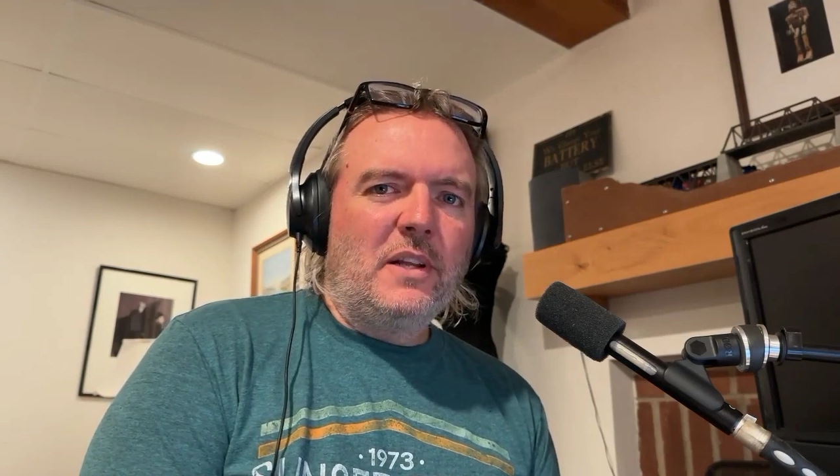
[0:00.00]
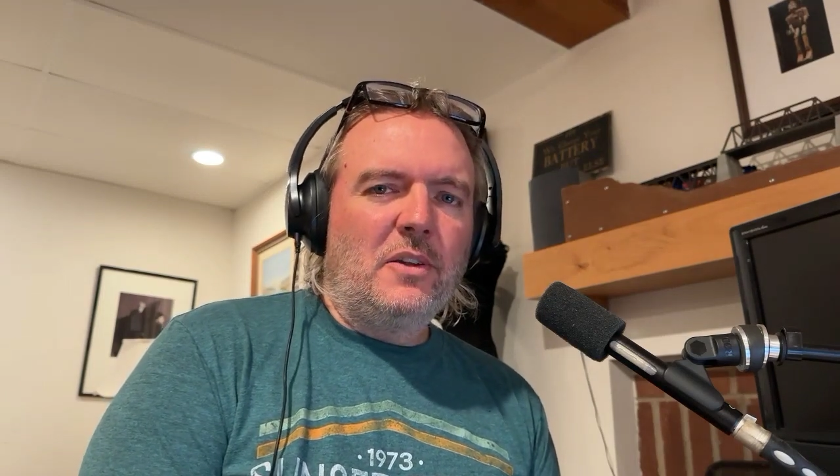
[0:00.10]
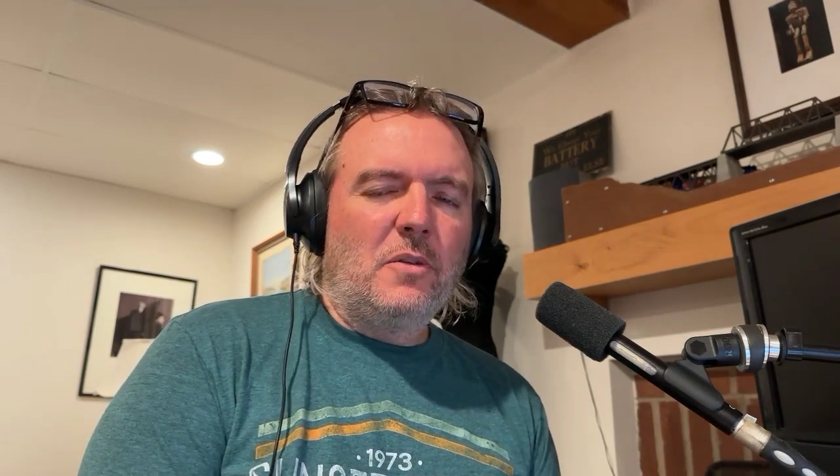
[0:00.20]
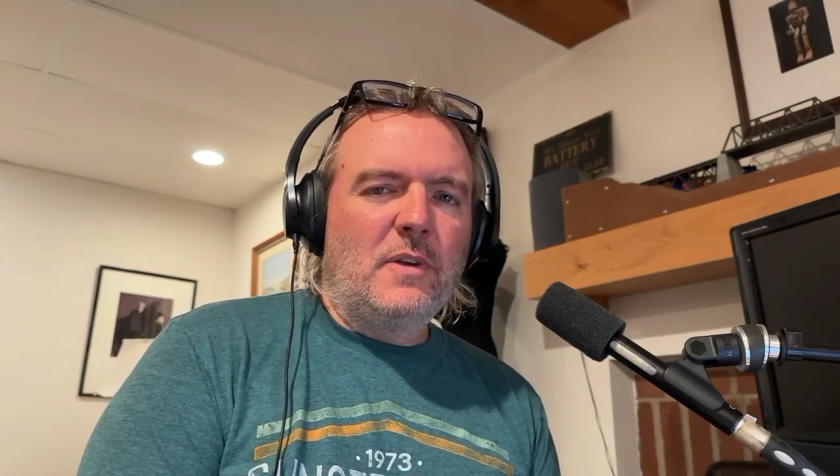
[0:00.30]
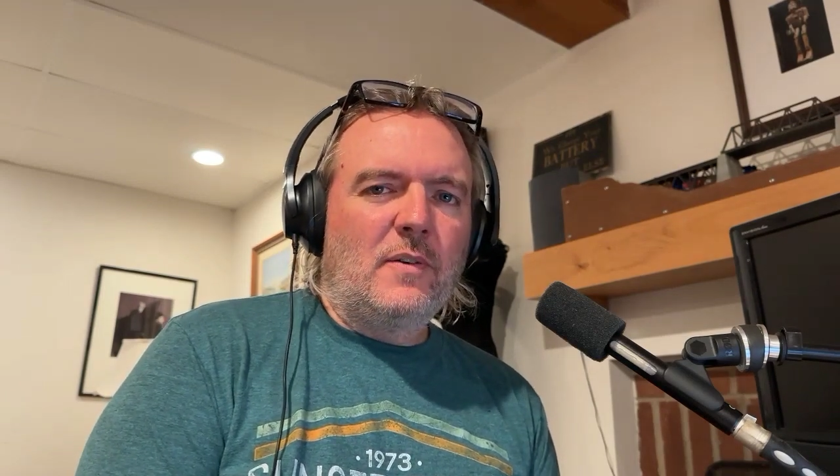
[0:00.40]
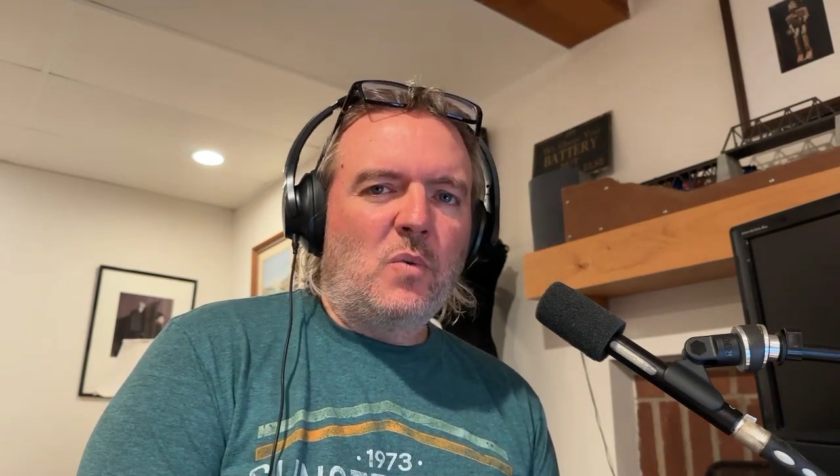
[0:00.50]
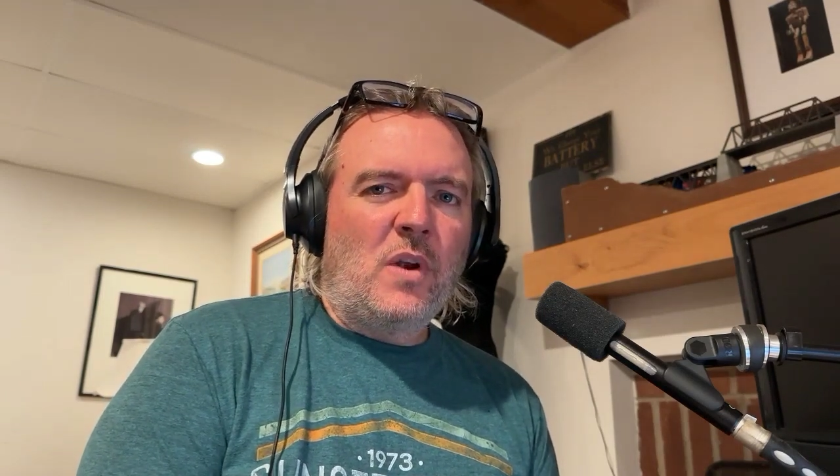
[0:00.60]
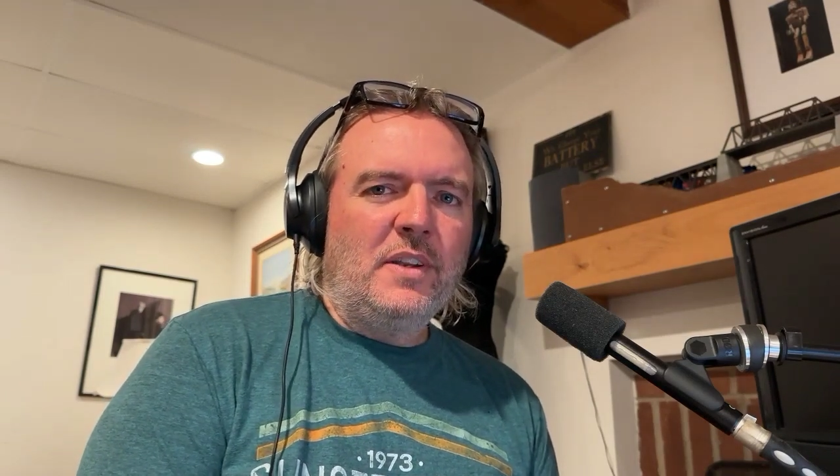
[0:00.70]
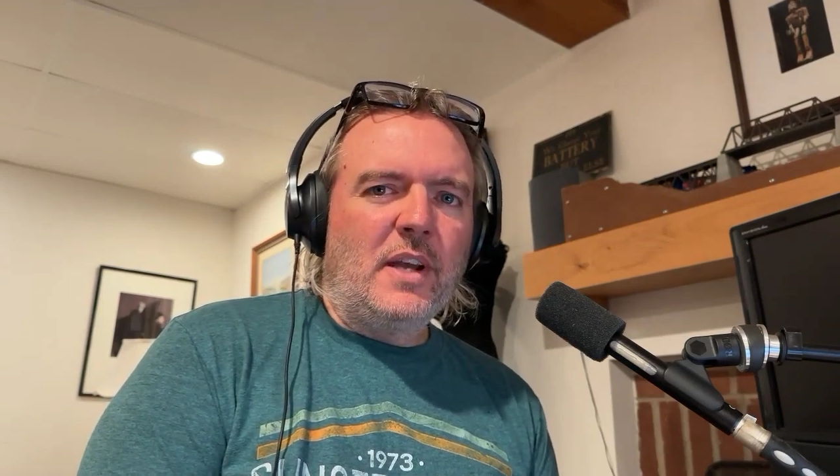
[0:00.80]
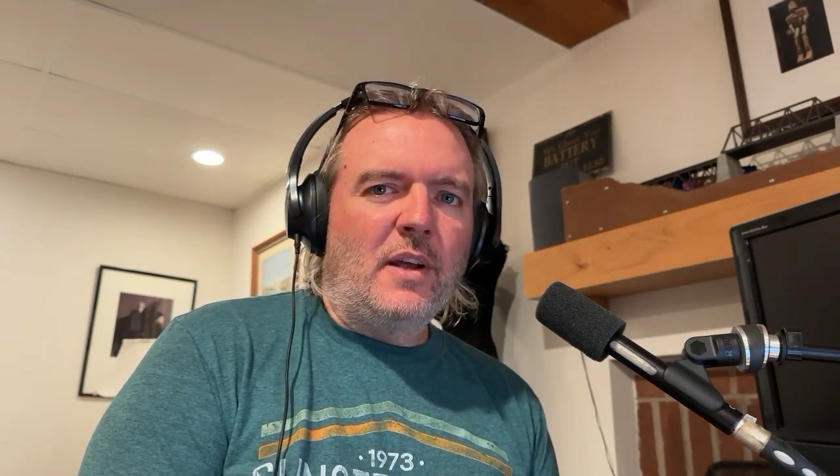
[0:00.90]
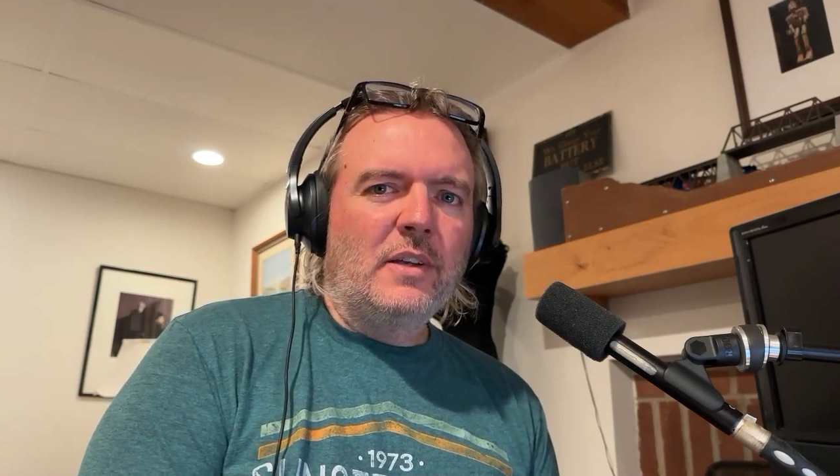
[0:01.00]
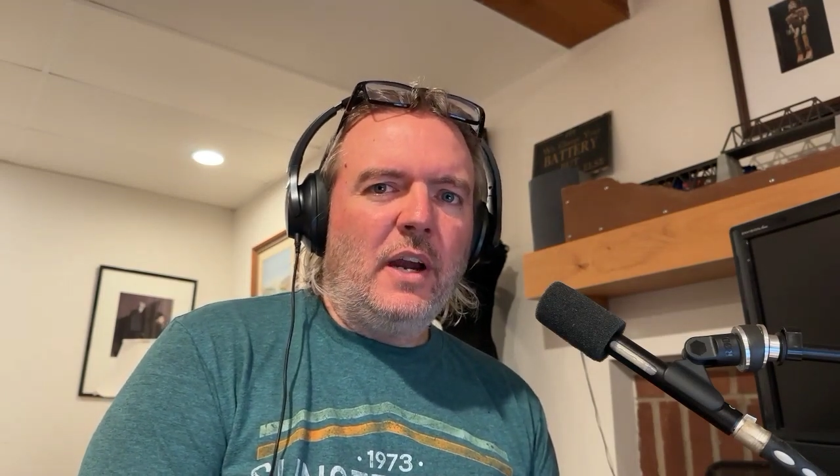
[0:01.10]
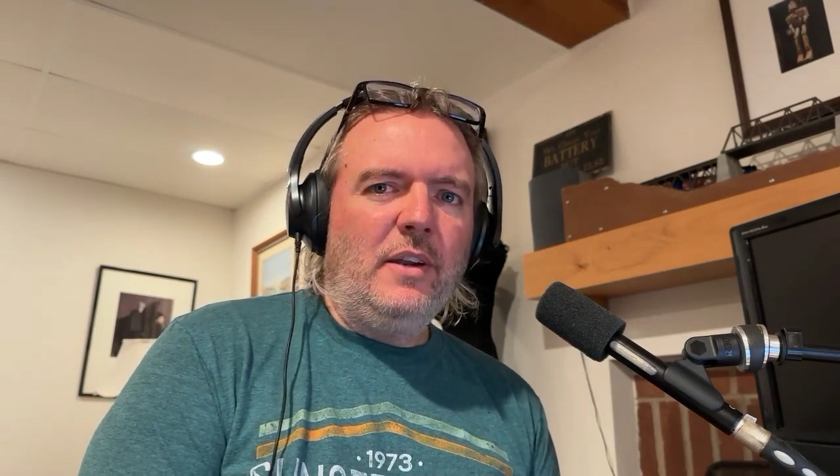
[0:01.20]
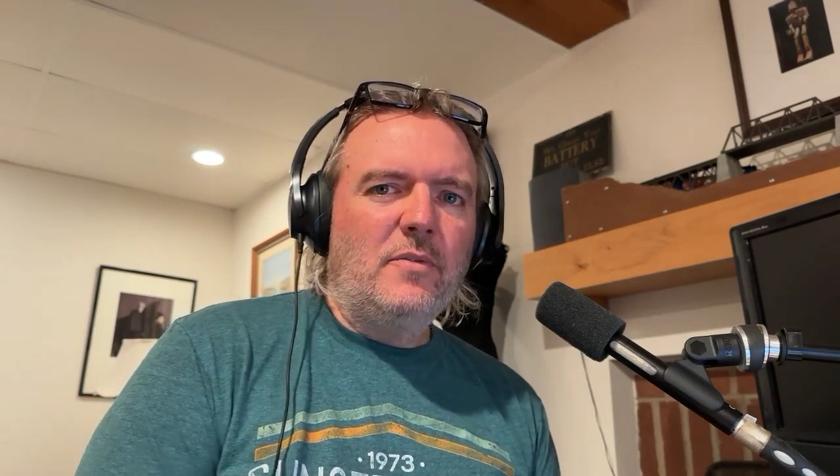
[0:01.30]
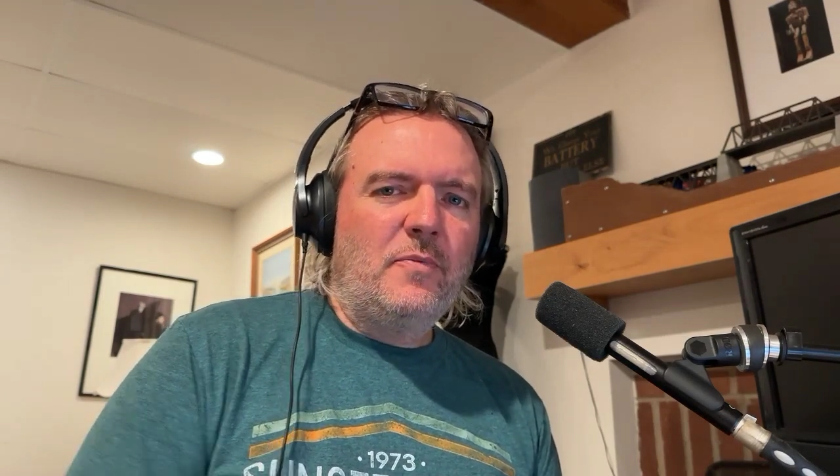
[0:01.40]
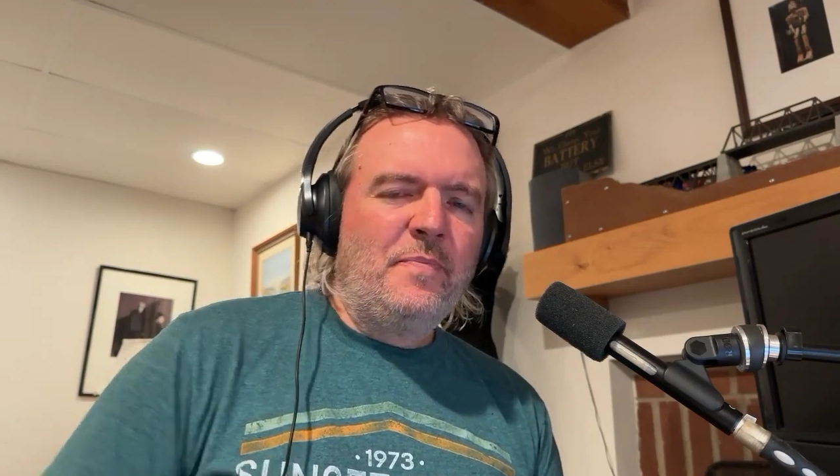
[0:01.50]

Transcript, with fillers: a little bit of a rundown, kind of,